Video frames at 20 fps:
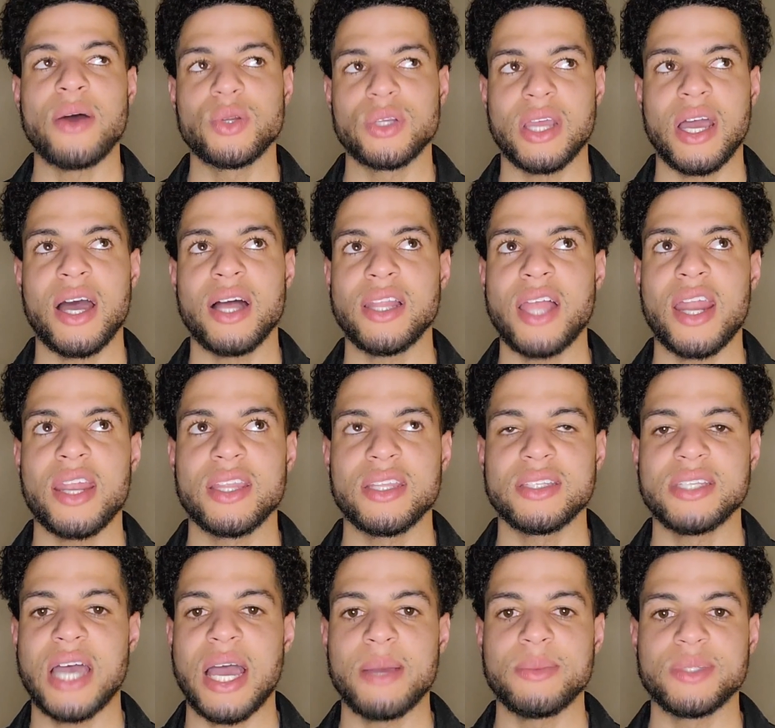a lot of the
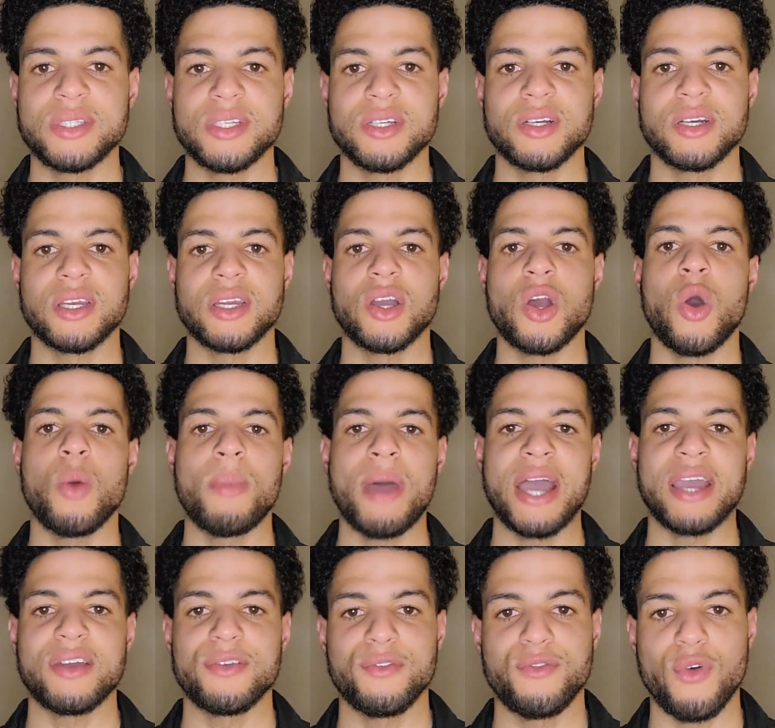times they're gonna go
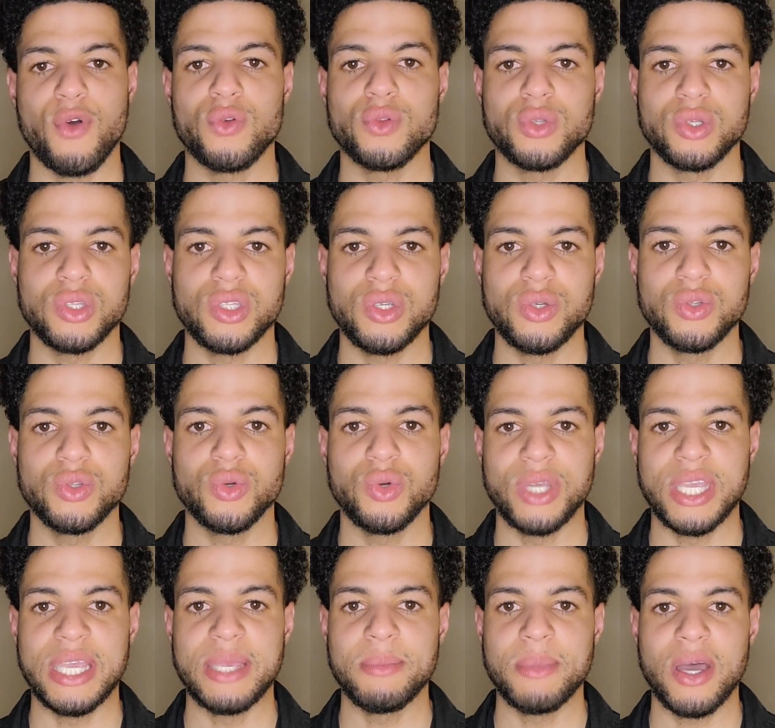back and forth with you through
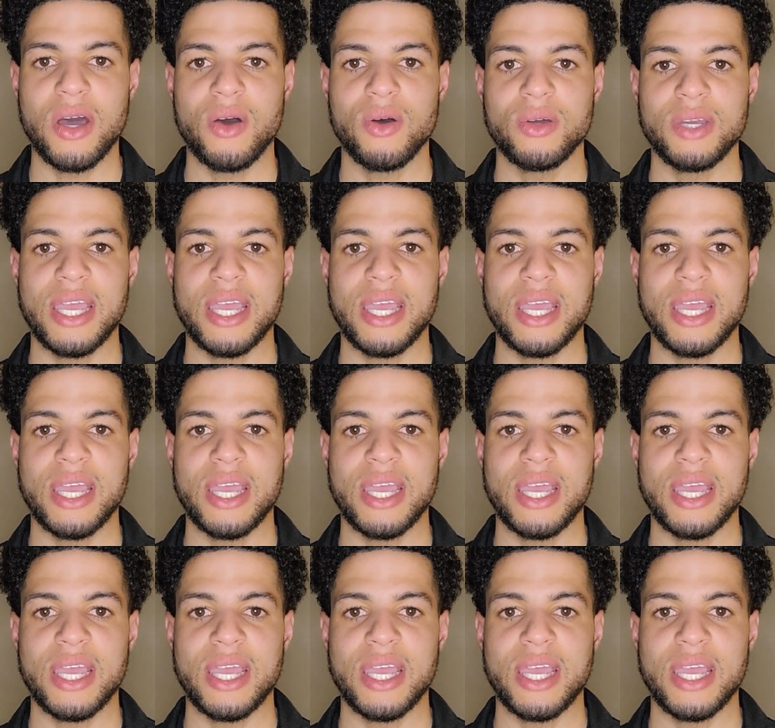email,